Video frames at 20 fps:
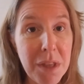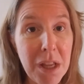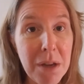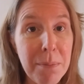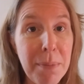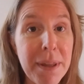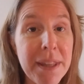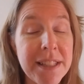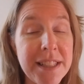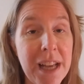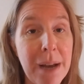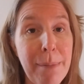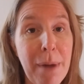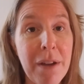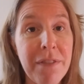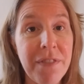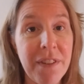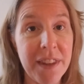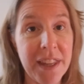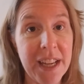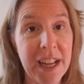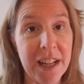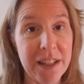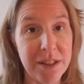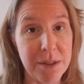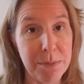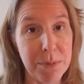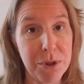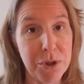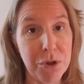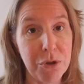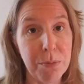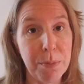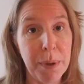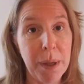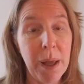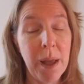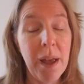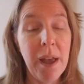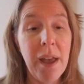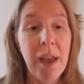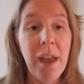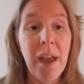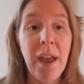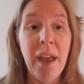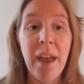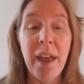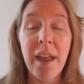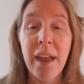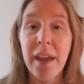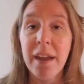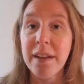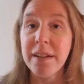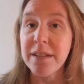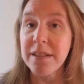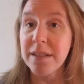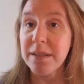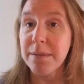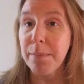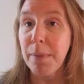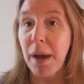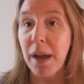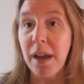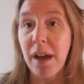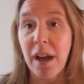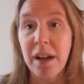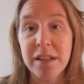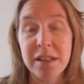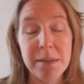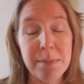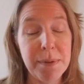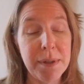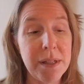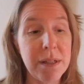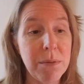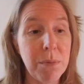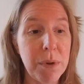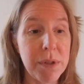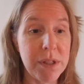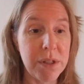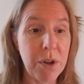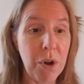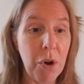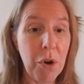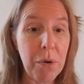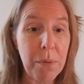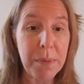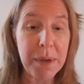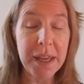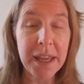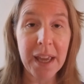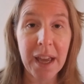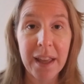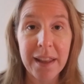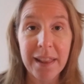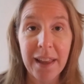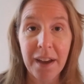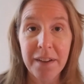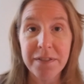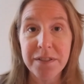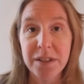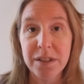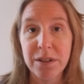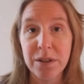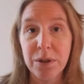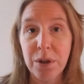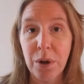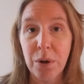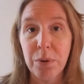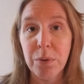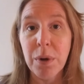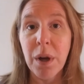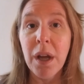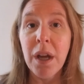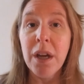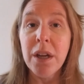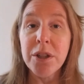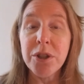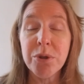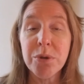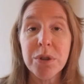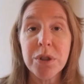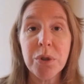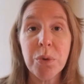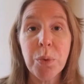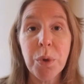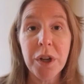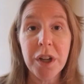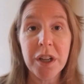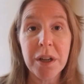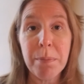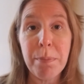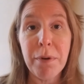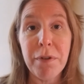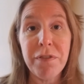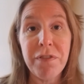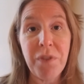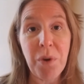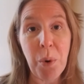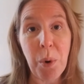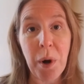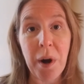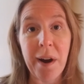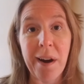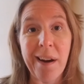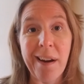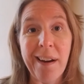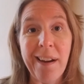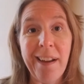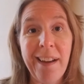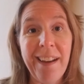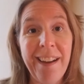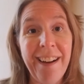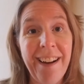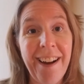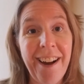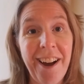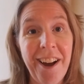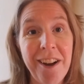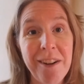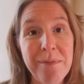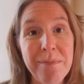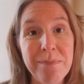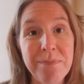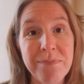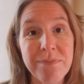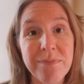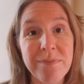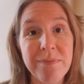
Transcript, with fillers: by the time I finally got some soup and my husband wasn't home. He had left to go do a little work before um,